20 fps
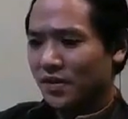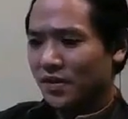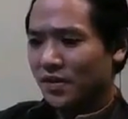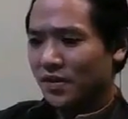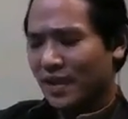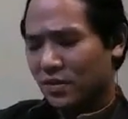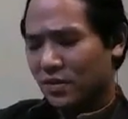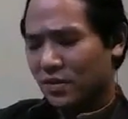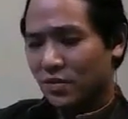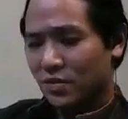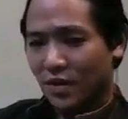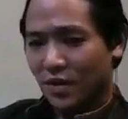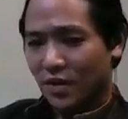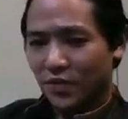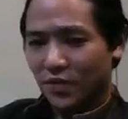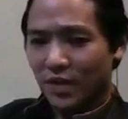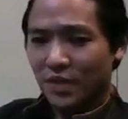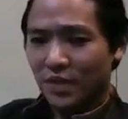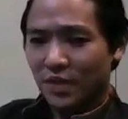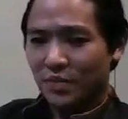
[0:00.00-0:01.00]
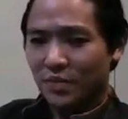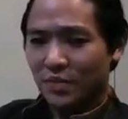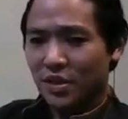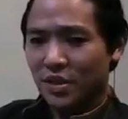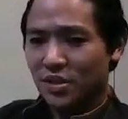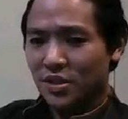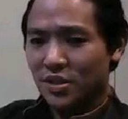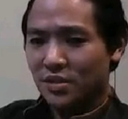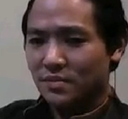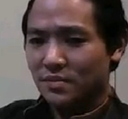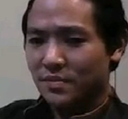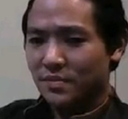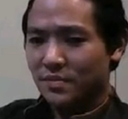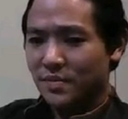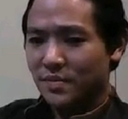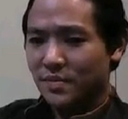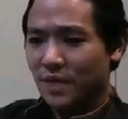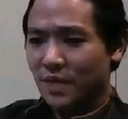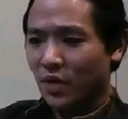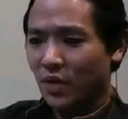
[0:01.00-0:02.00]
not too confident, but
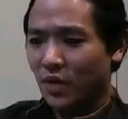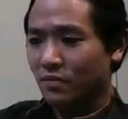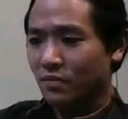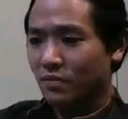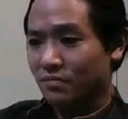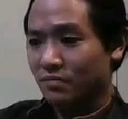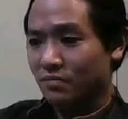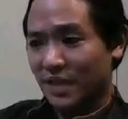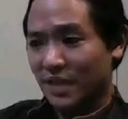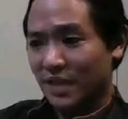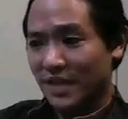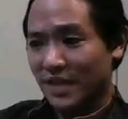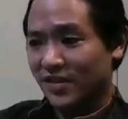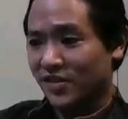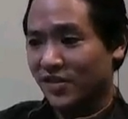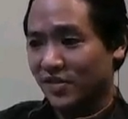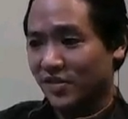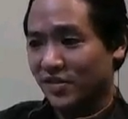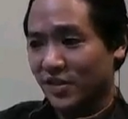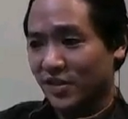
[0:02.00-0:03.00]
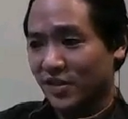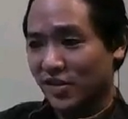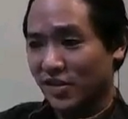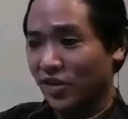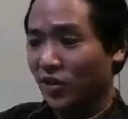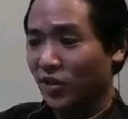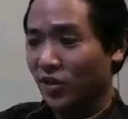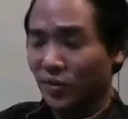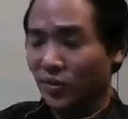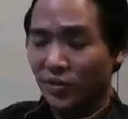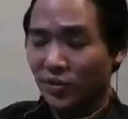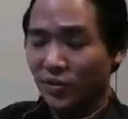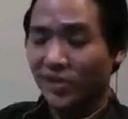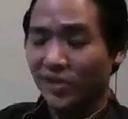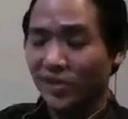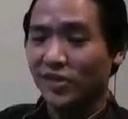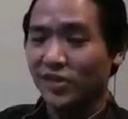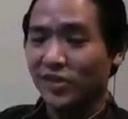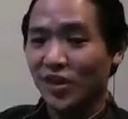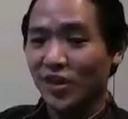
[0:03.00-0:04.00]
he
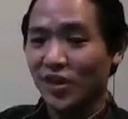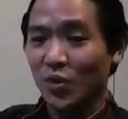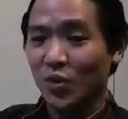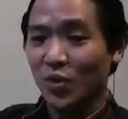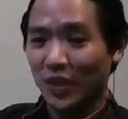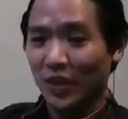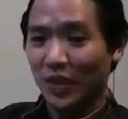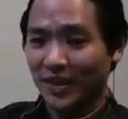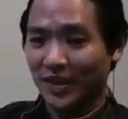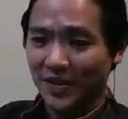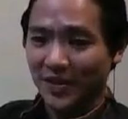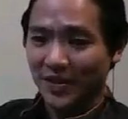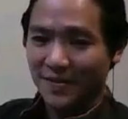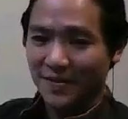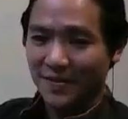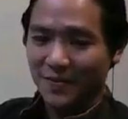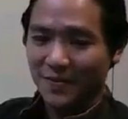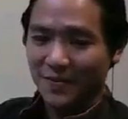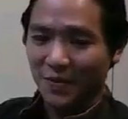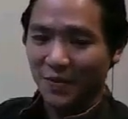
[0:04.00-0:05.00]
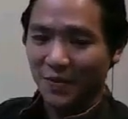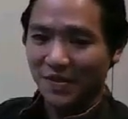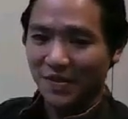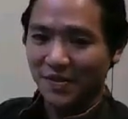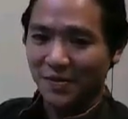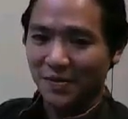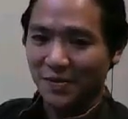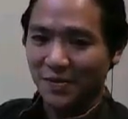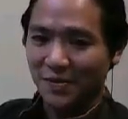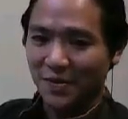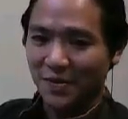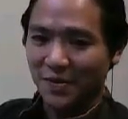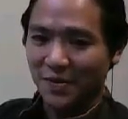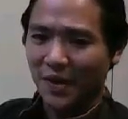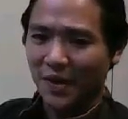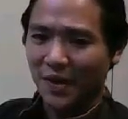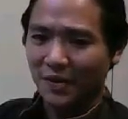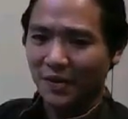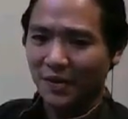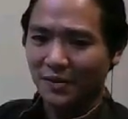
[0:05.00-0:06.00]
genuinely wants to
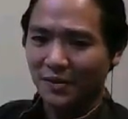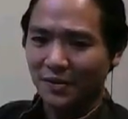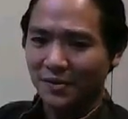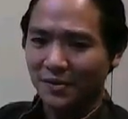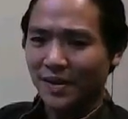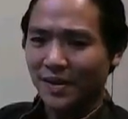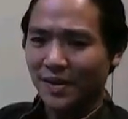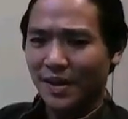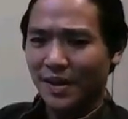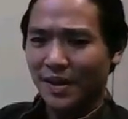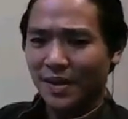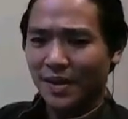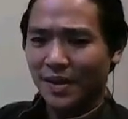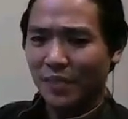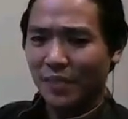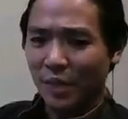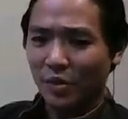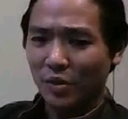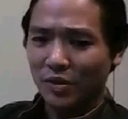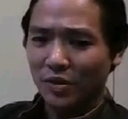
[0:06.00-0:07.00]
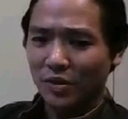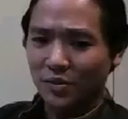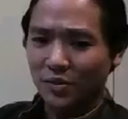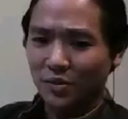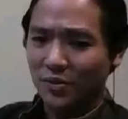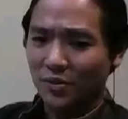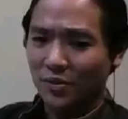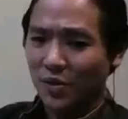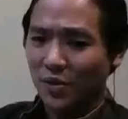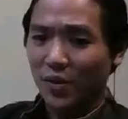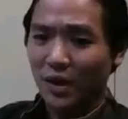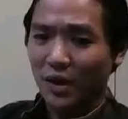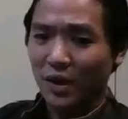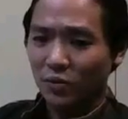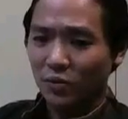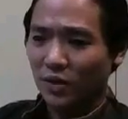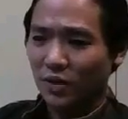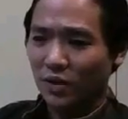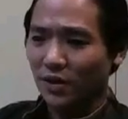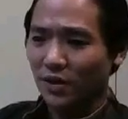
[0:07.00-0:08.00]
know how to be able to go
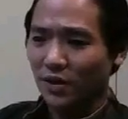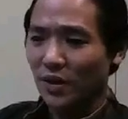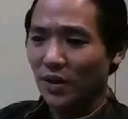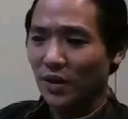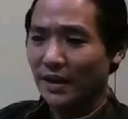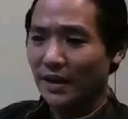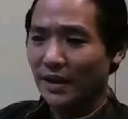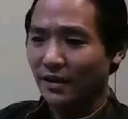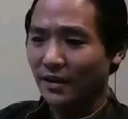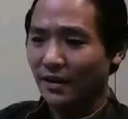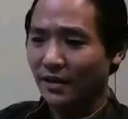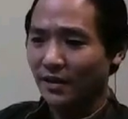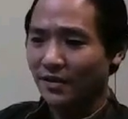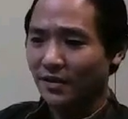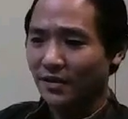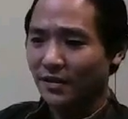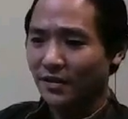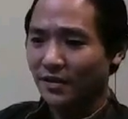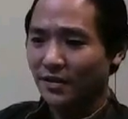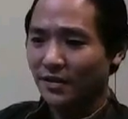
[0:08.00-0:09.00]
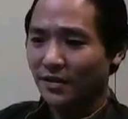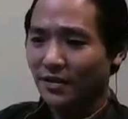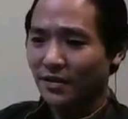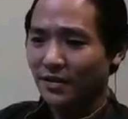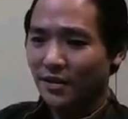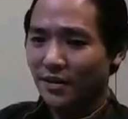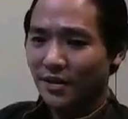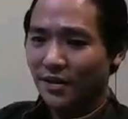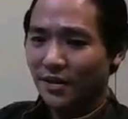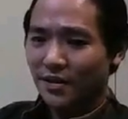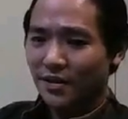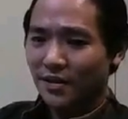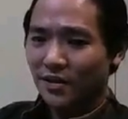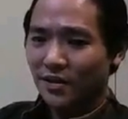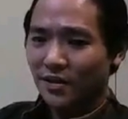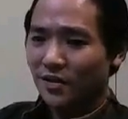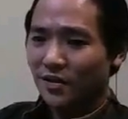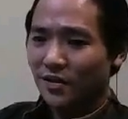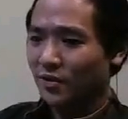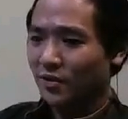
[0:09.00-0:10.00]
out with the girl he likes.
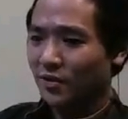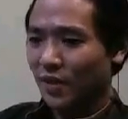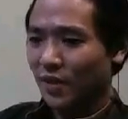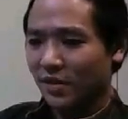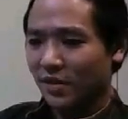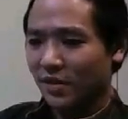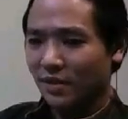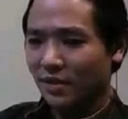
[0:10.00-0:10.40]
So